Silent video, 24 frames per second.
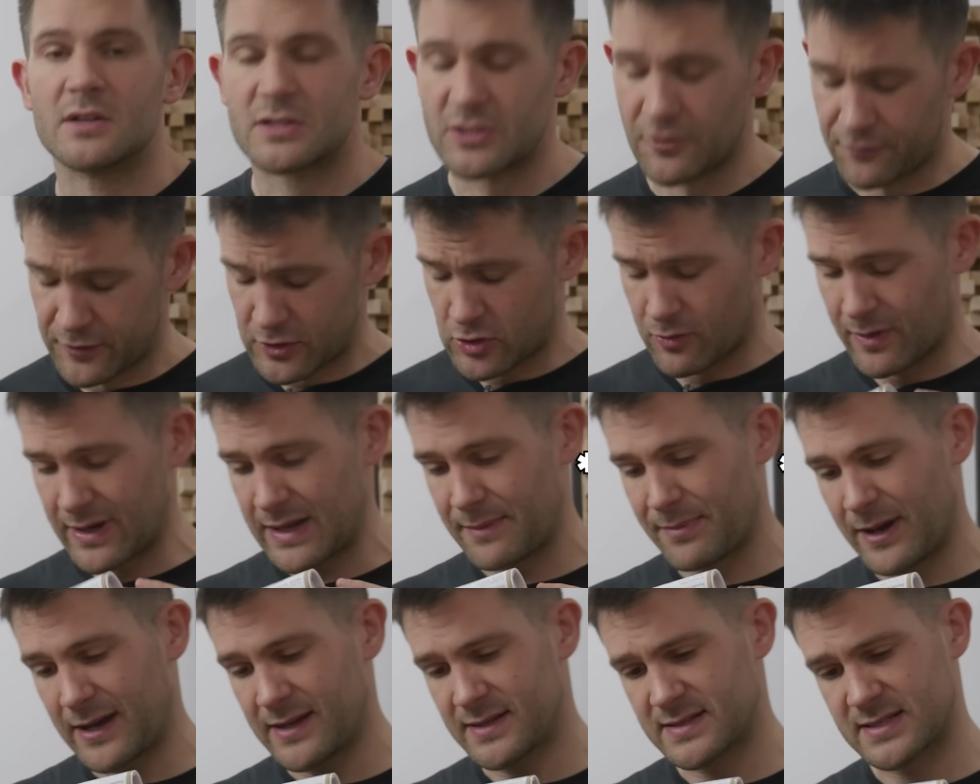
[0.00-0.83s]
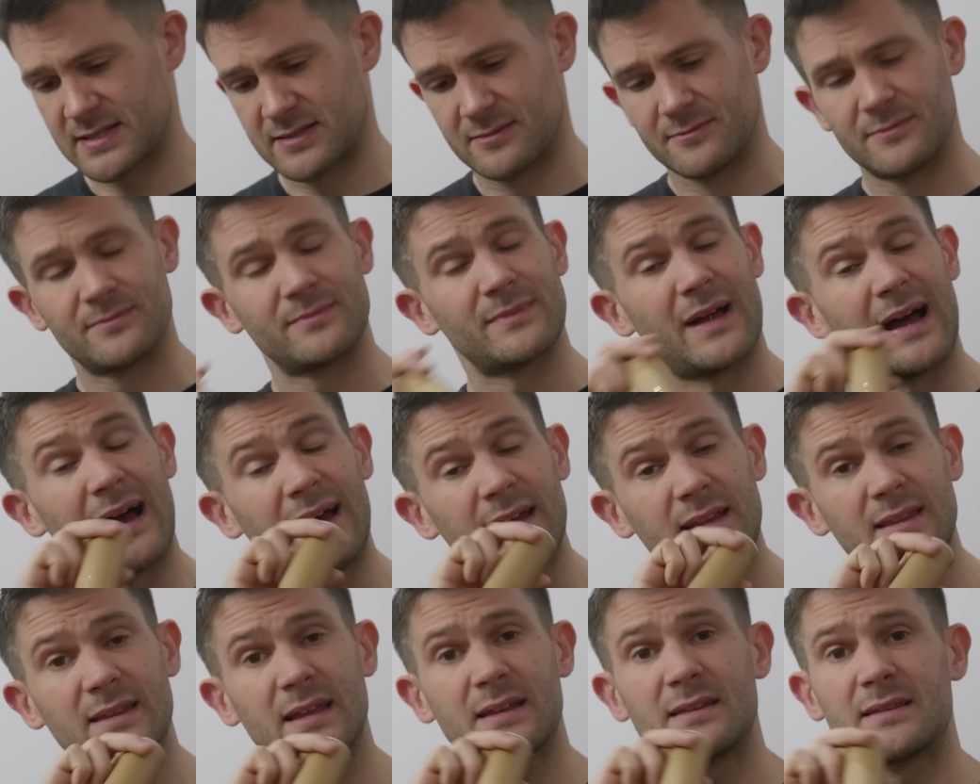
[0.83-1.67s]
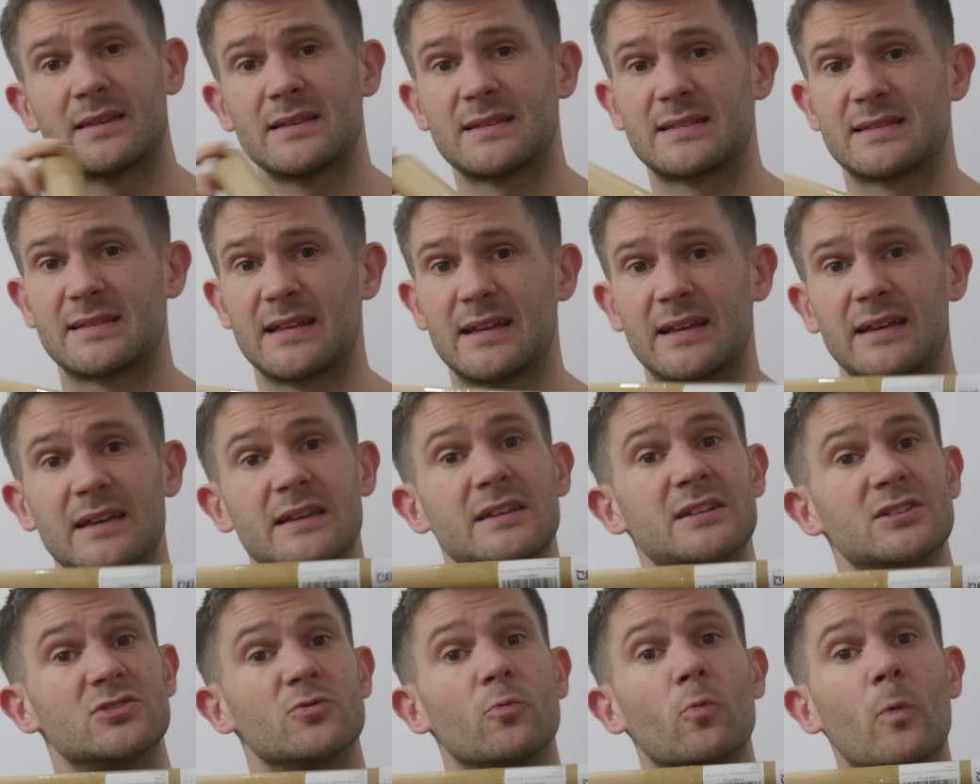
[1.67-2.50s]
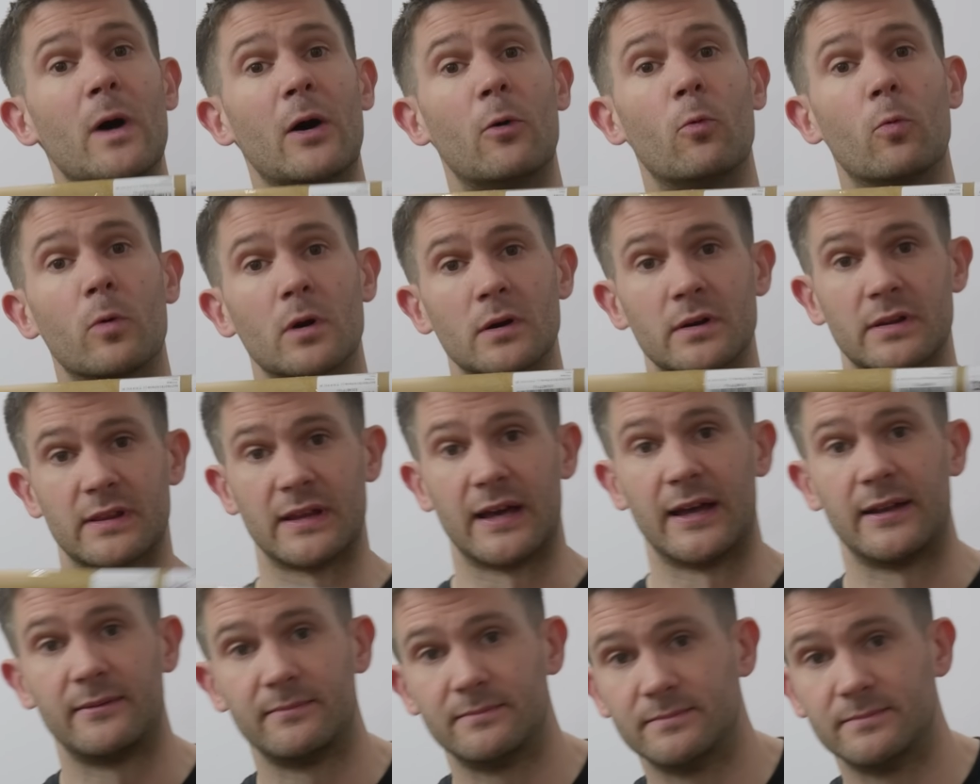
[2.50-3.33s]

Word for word: So for 20 bucks, I think this thing is well worth it.